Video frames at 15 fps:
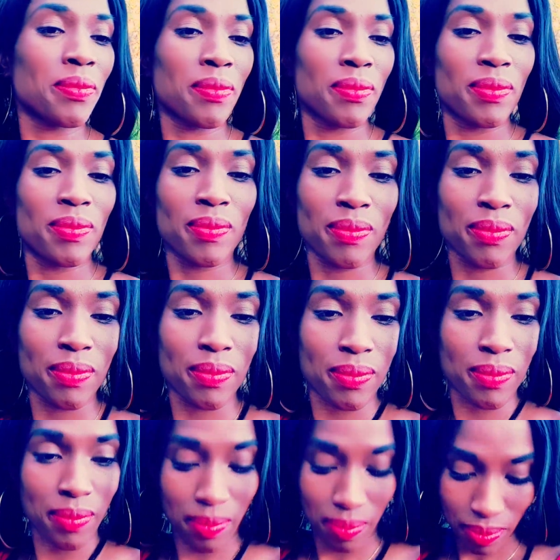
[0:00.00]
You don't give
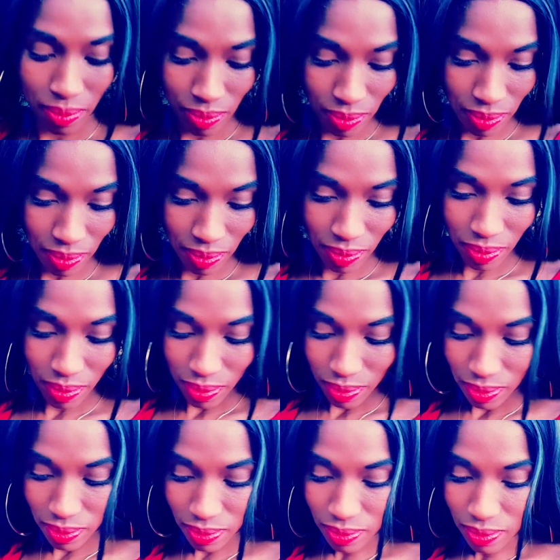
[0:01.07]
Spanish time.
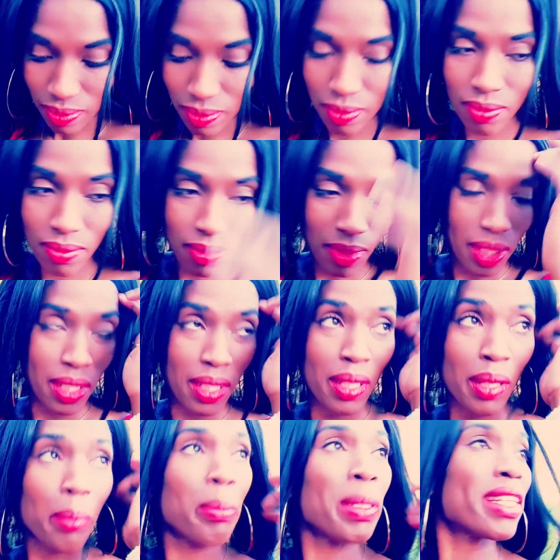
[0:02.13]

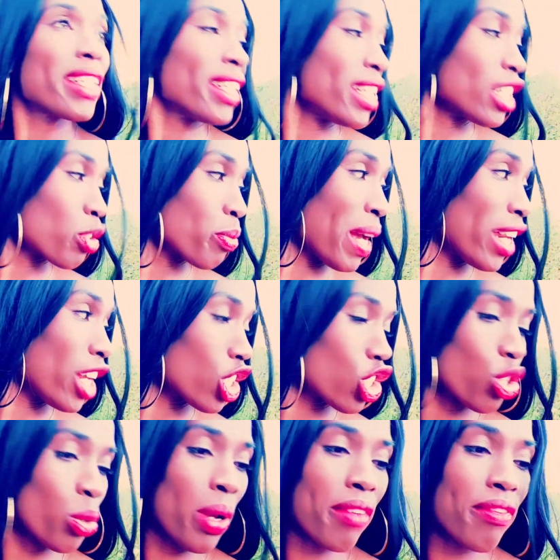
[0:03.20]
Bitte nicht meine
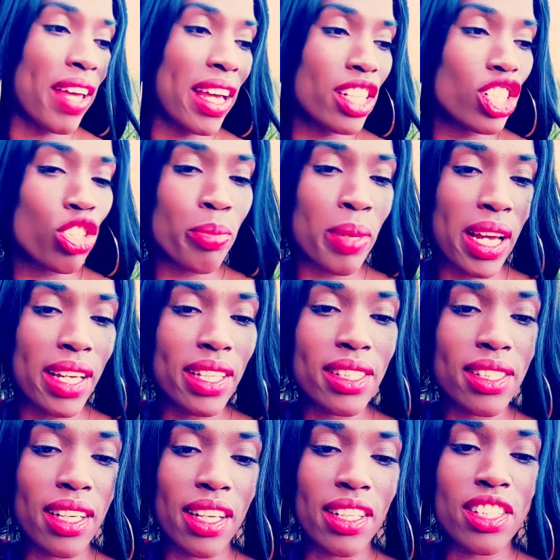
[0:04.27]
Schuhe
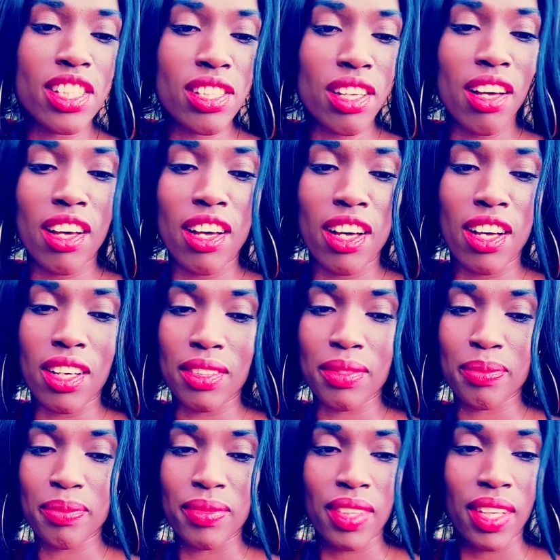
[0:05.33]
wegschmeißen. So...
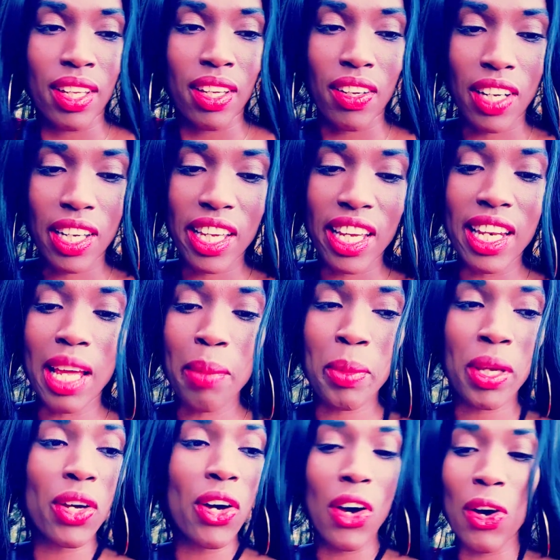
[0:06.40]
okay, let me
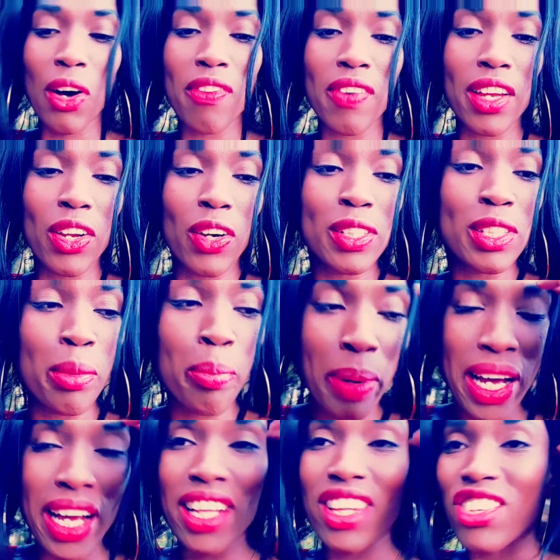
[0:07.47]
go over now to
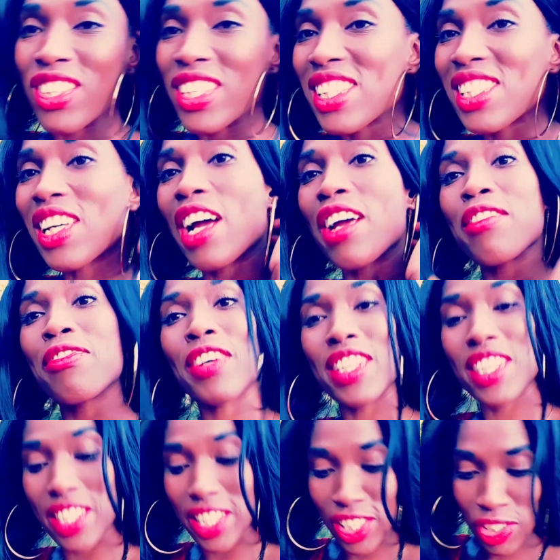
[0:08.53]
pile three. Sorry for
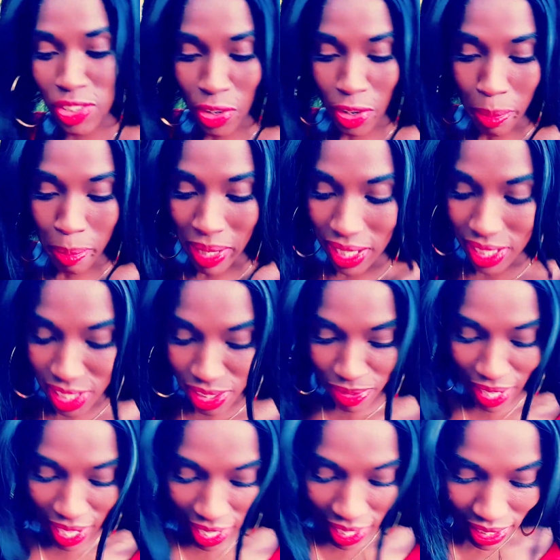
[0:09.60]
the disturbance,
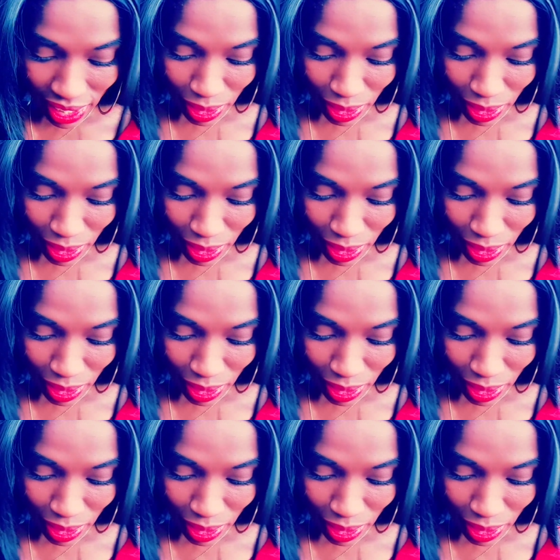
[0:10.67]
right?